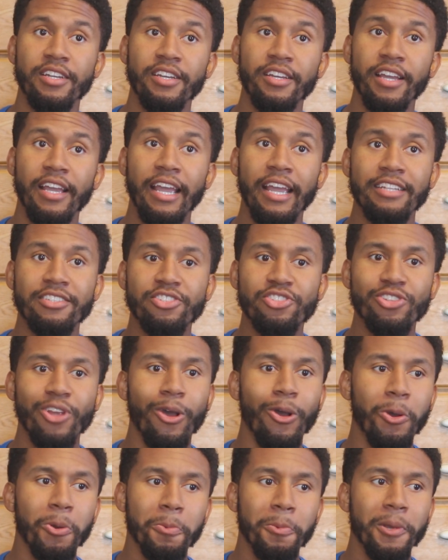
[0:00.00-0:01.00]
And
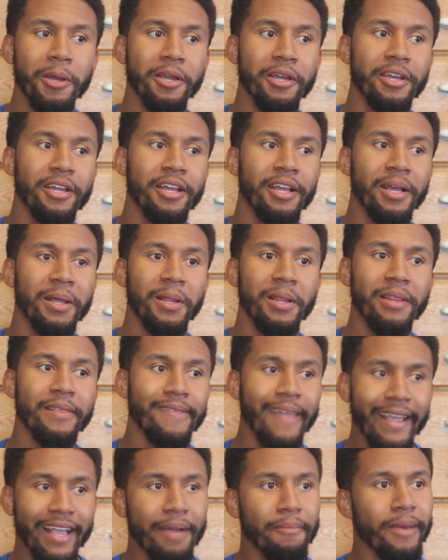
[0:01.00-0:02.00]
so, I'm
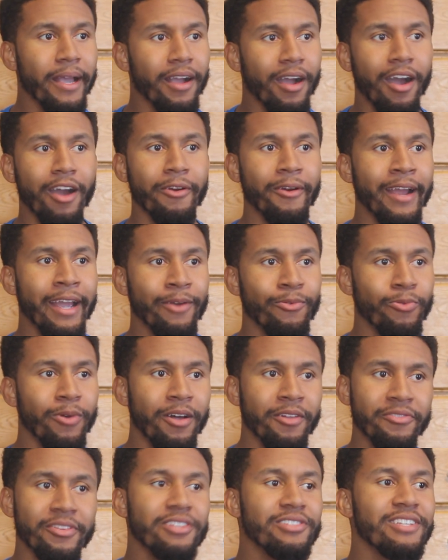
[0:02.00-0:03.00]
like, all right, well,
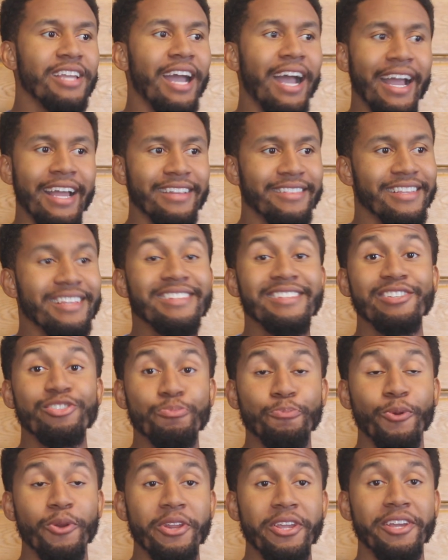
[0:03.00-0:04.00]
this is
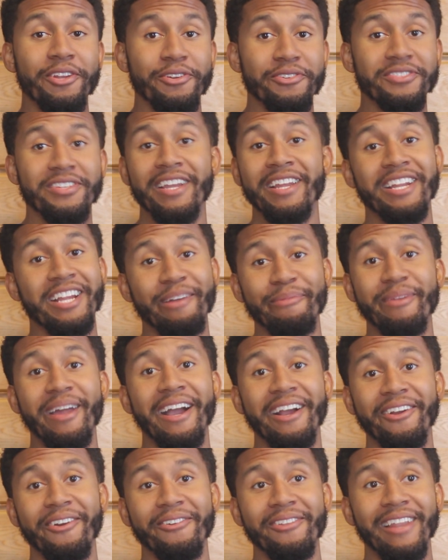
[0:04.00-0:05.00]
pretty entertaining. I'm not
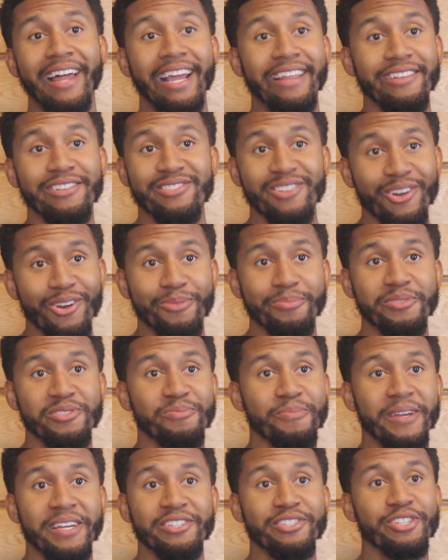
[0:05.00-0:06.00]
going to lie. This homeless
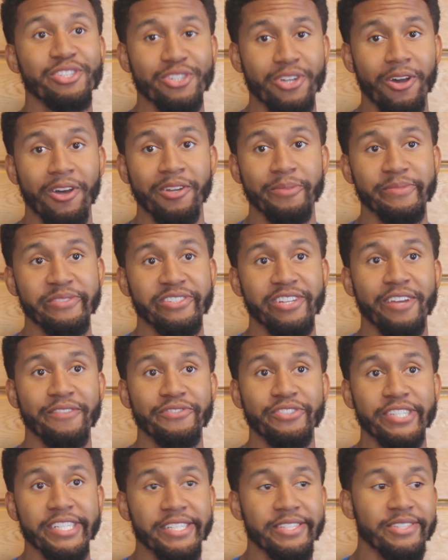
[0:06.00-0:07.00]
man just called himself
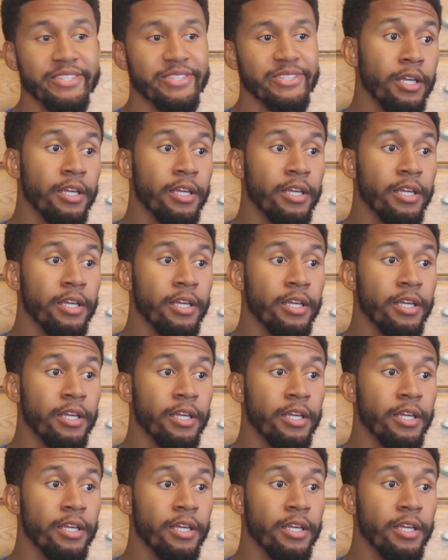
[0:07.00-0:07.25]
Jesus.